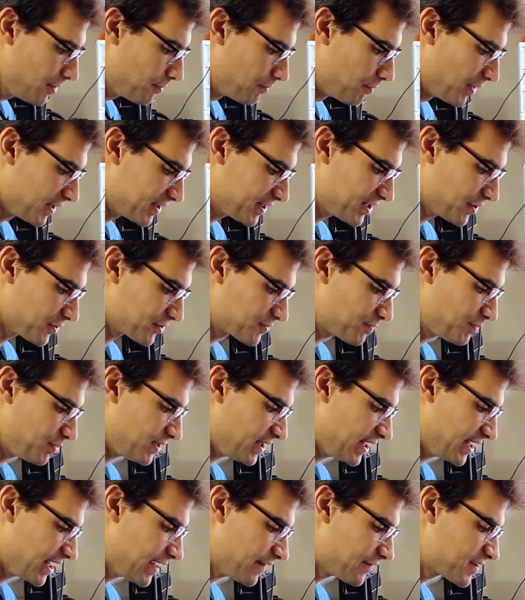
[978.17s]
but there's
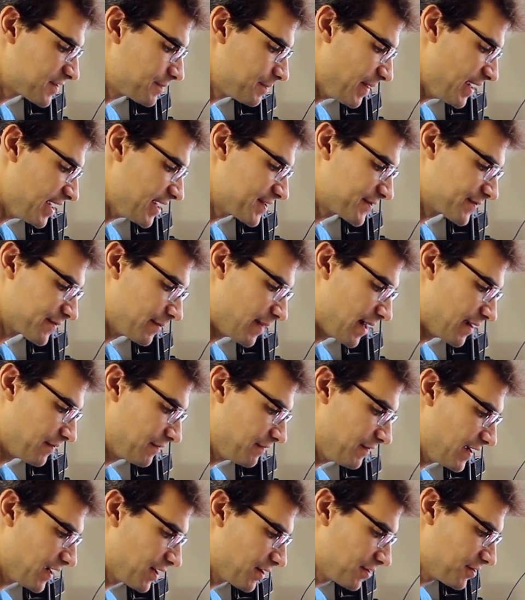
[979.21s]
plenty of space for my
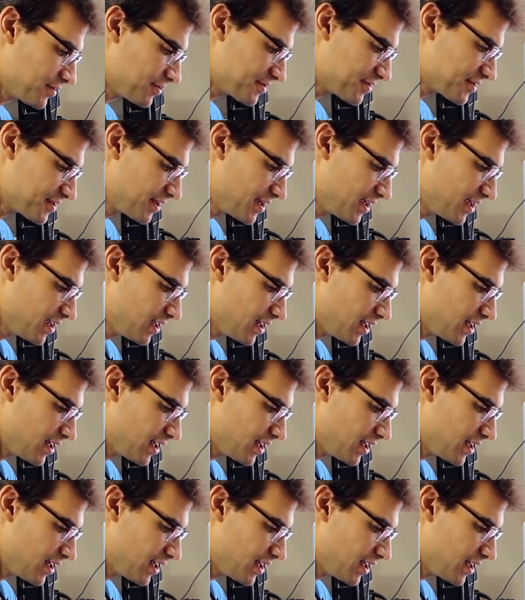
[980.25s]
fingers.